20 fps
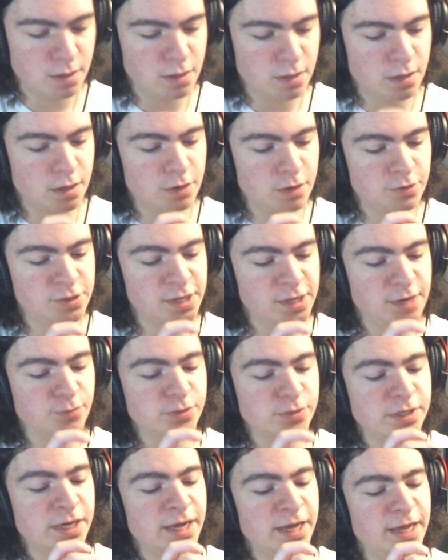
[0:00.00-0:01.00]
Okay,
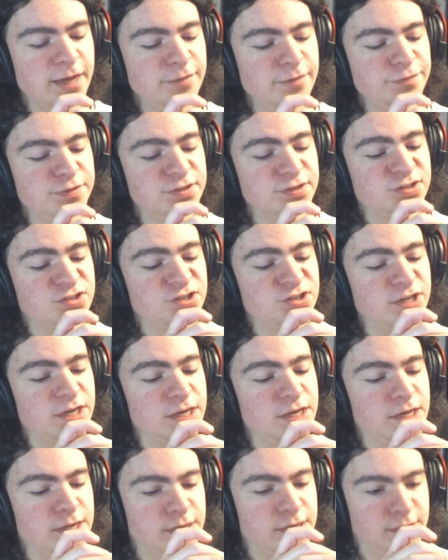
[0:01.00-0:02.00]
we have the
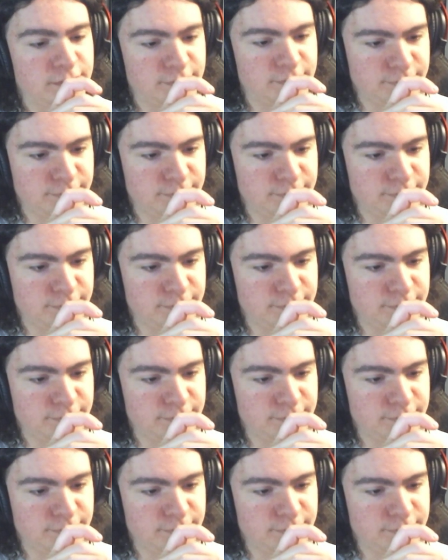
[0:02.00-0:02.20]
scene.